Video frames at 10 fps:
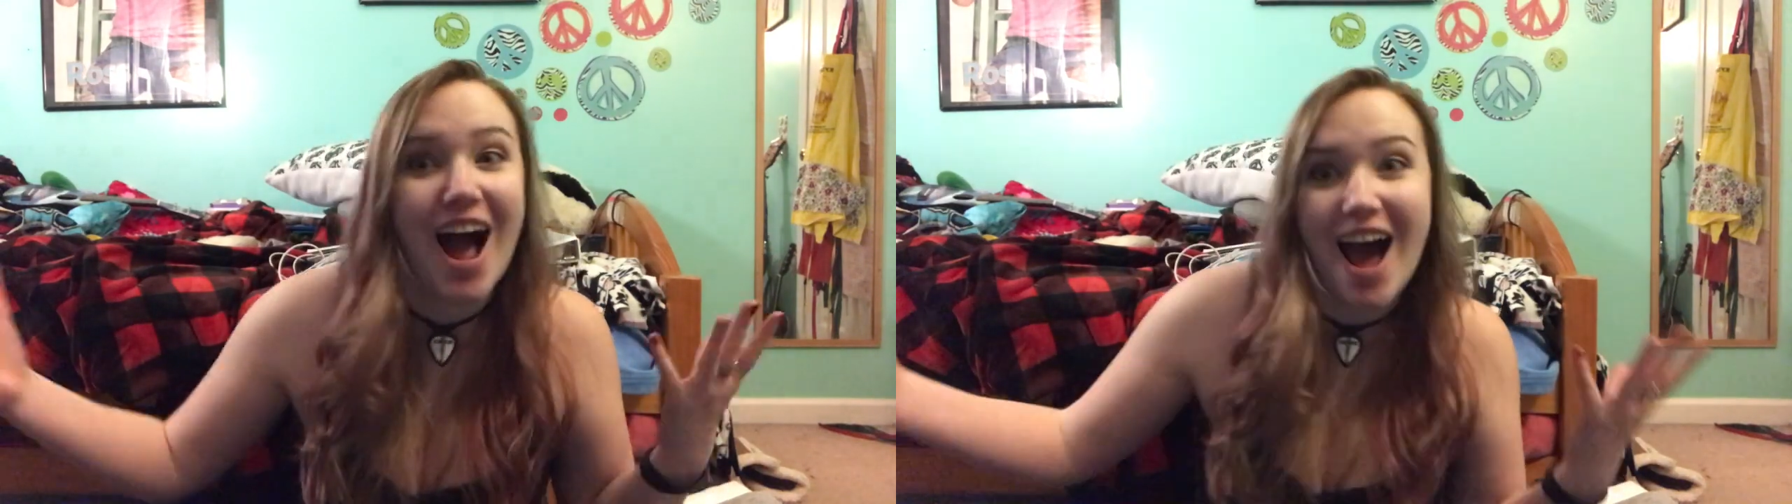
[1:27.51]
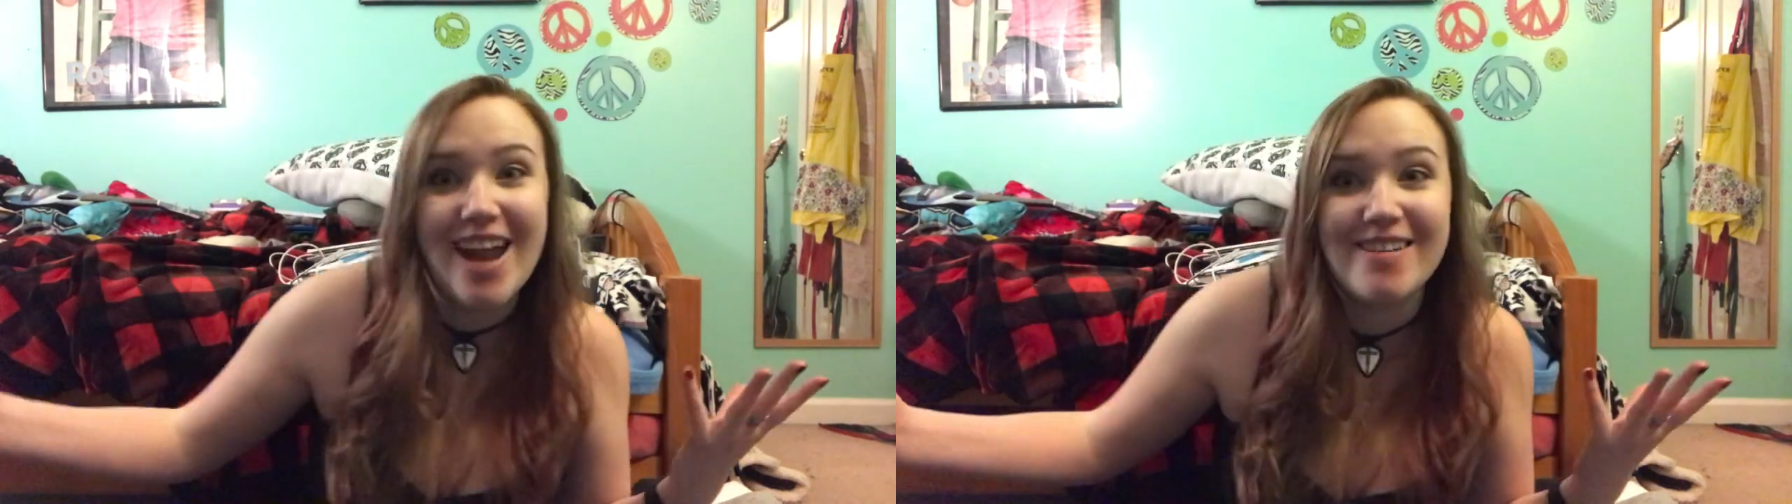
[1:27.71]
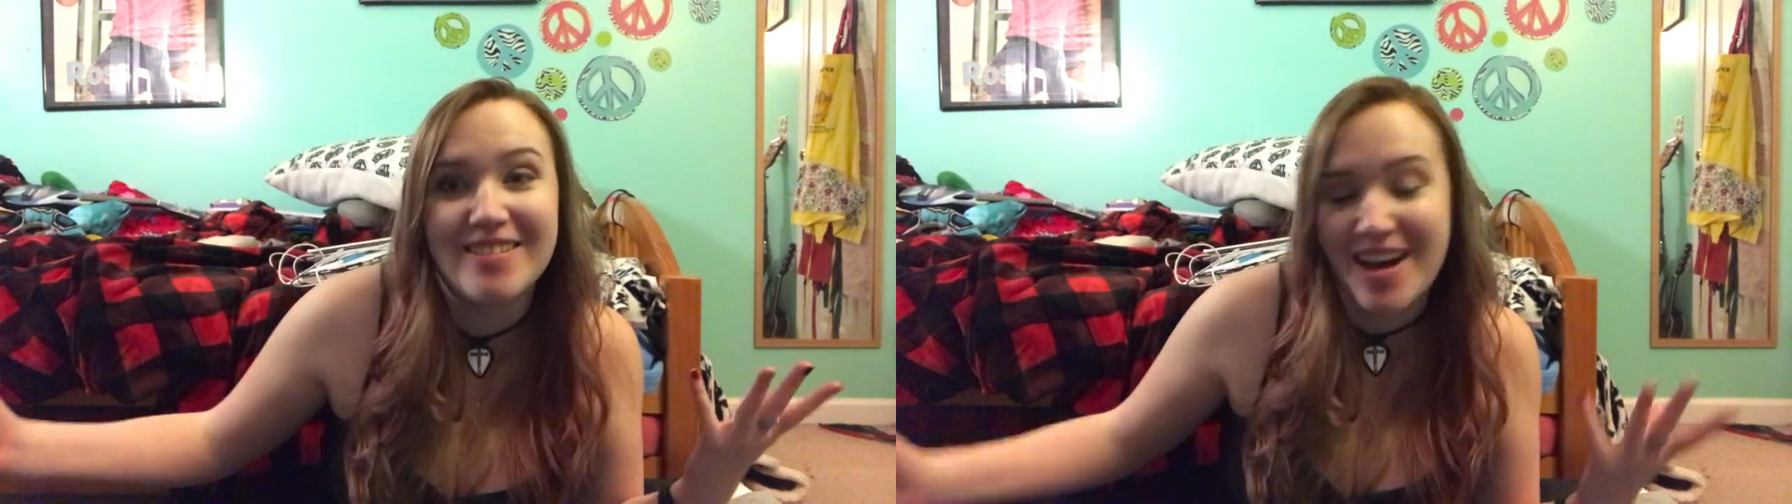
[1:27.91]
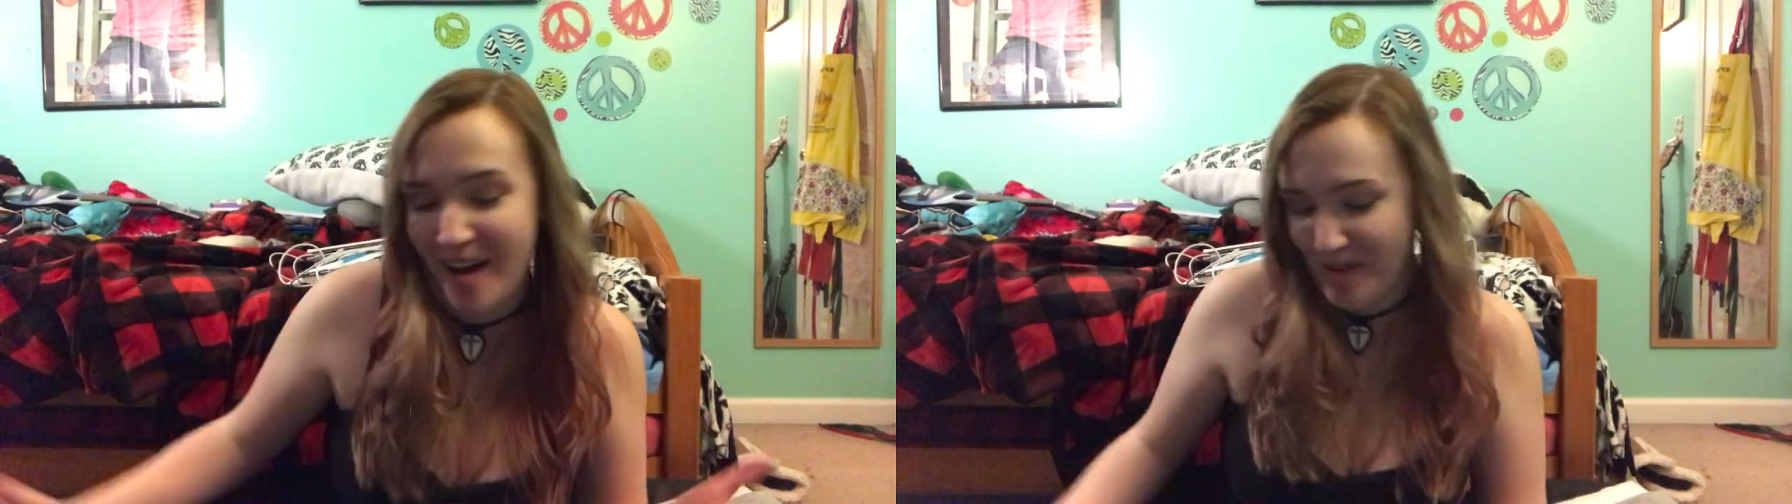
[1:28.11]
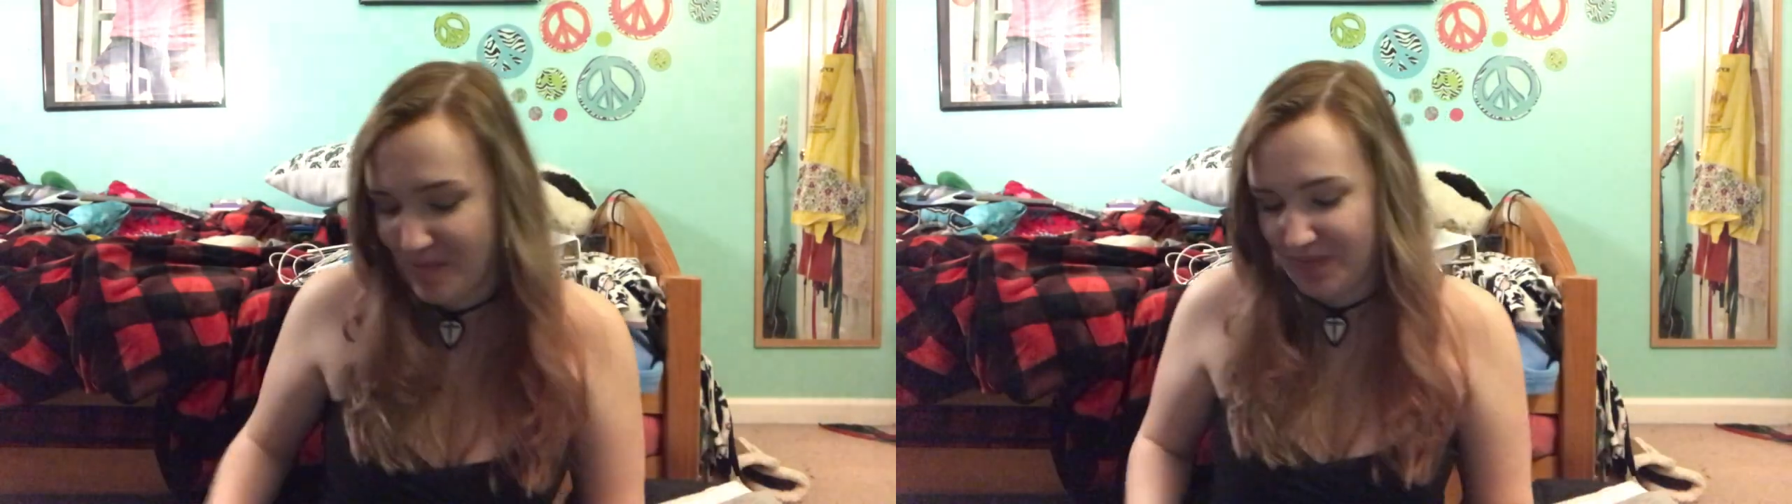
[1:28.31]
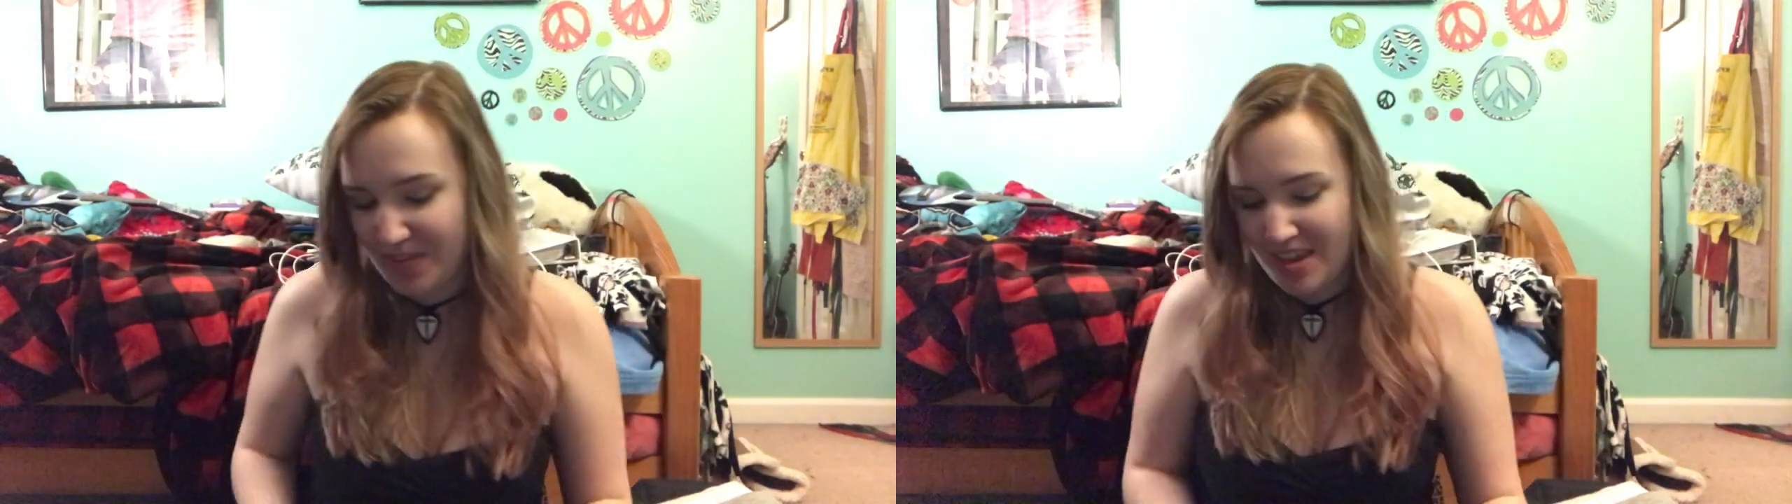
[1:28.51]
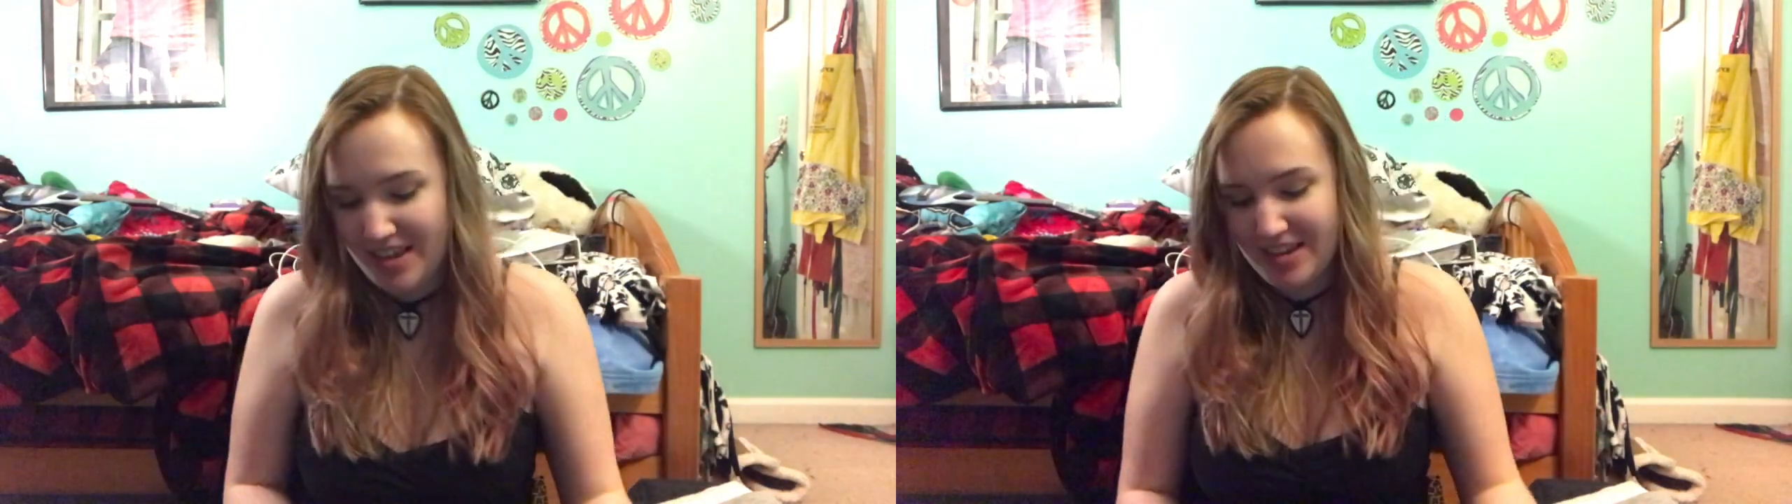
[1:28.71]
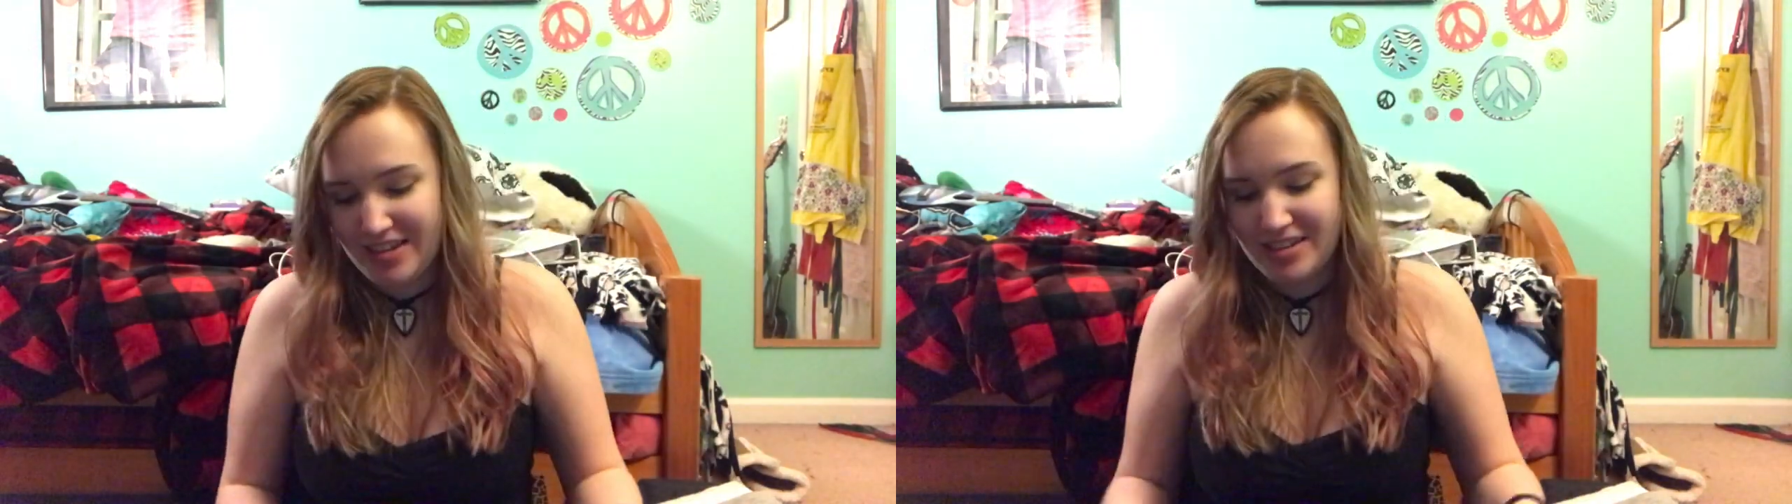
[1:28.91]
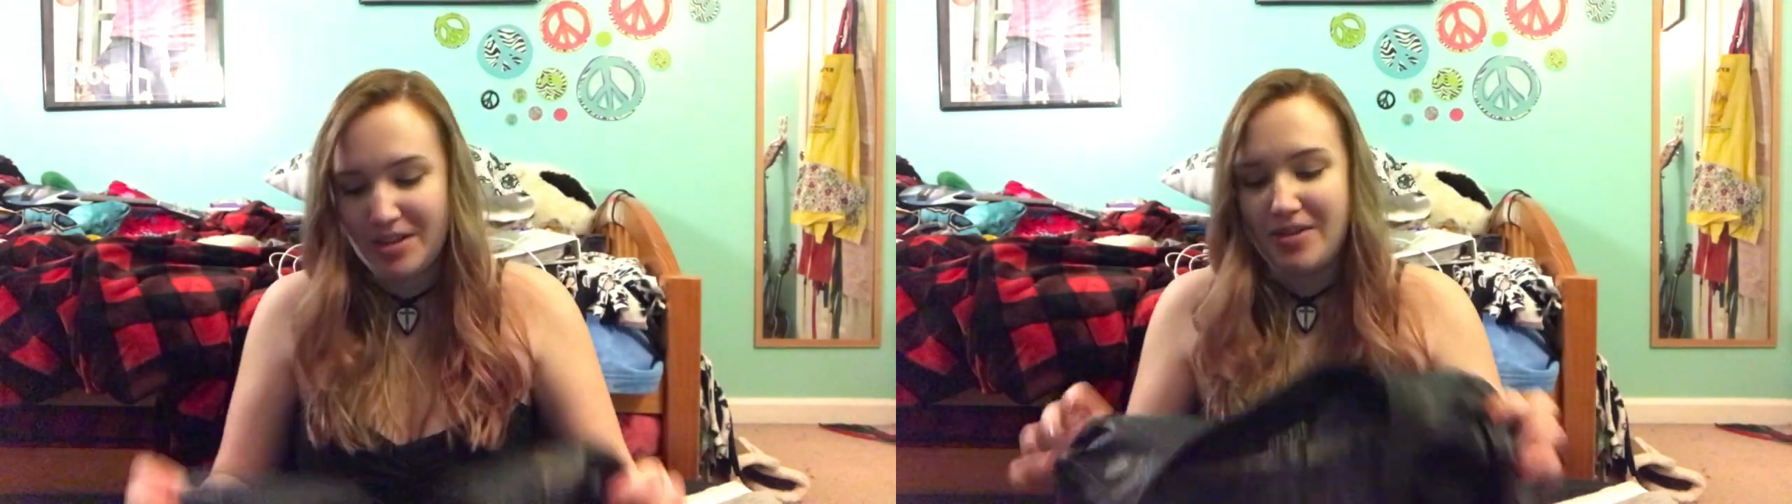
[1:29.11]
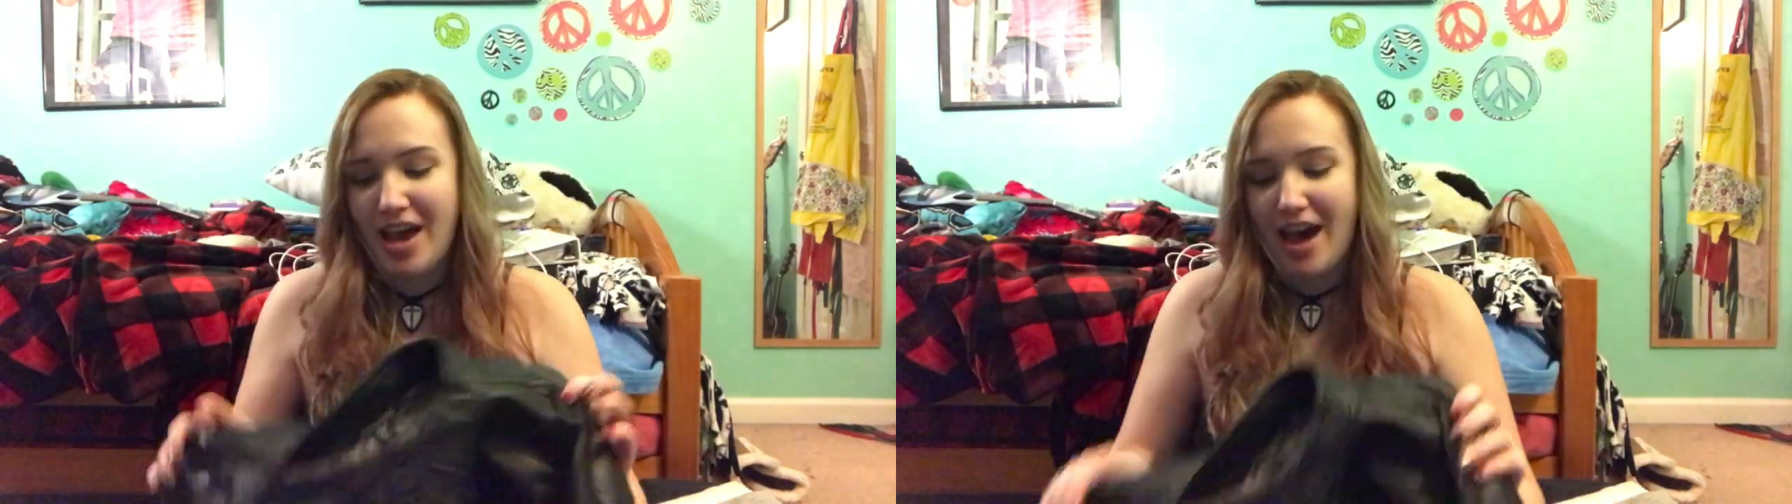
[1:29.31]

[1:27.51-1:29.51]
I don't know. So we